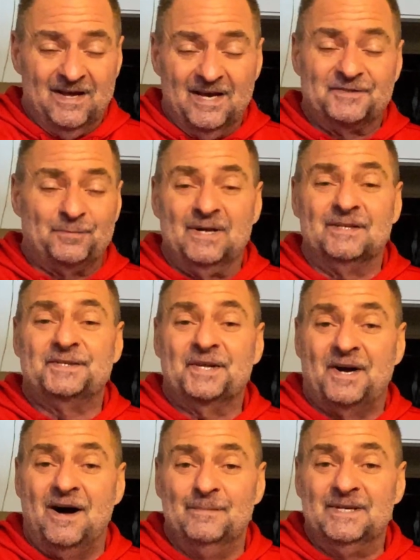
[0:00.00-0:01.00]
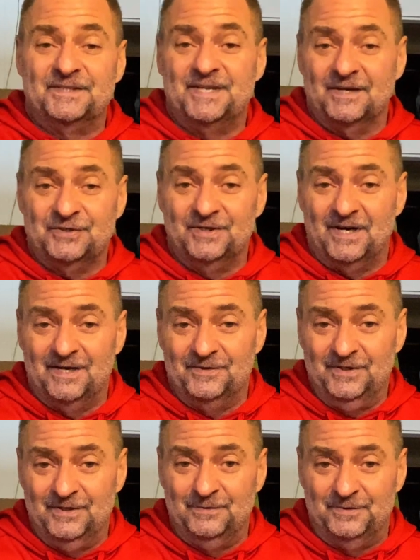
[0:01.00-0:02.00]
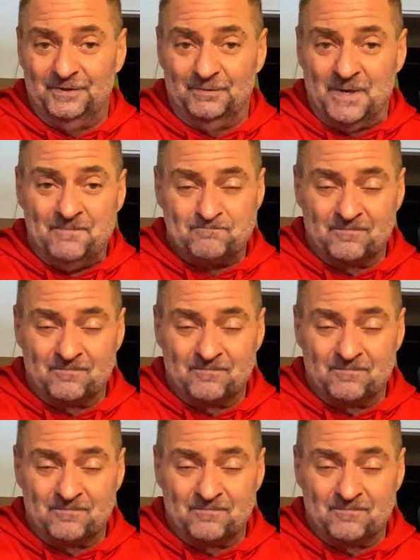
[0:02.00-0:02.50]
as well as the comment section on the YouTube.